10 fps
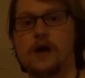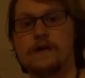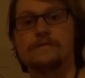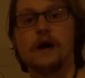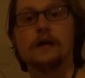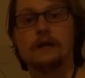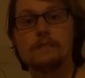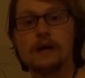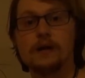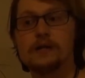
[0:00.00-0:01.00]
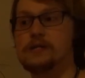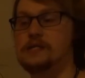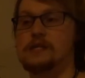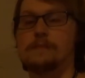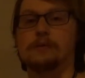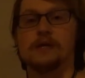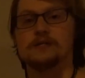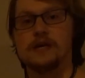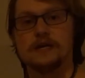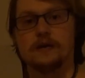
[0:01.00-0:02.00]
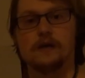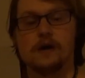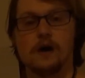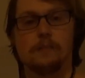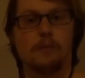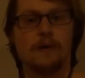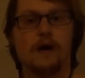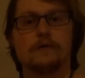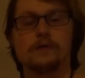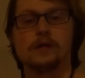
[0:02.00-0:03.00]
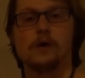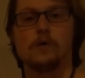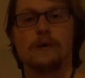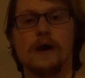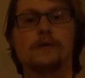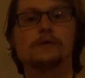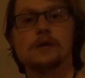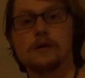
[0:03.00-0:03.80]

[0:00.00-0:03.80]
And finding the middle is as simple as taking the upper bound and the lower bound,